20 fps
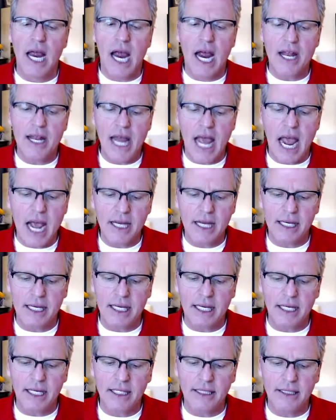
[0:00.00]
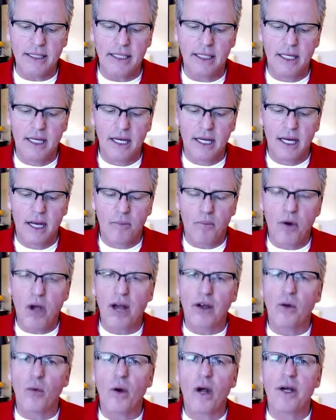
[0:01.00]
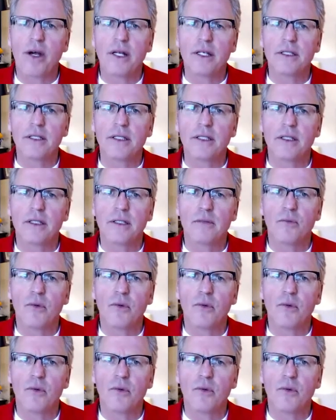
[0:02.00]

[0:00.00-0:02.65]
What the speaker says: and that is brand awareness,